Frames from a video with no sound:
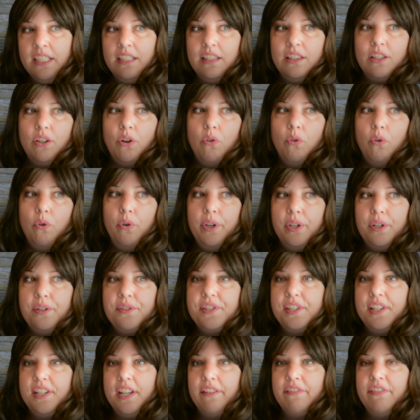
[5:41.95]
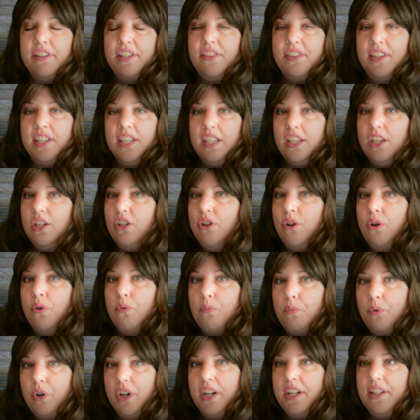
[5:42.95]
the oils and everything, you
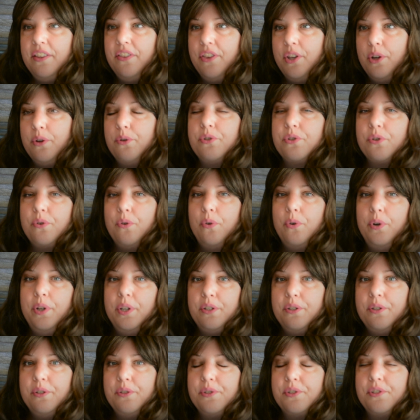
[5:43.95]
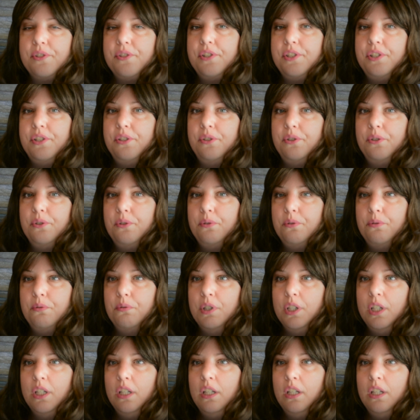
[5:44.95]
don't want those oils to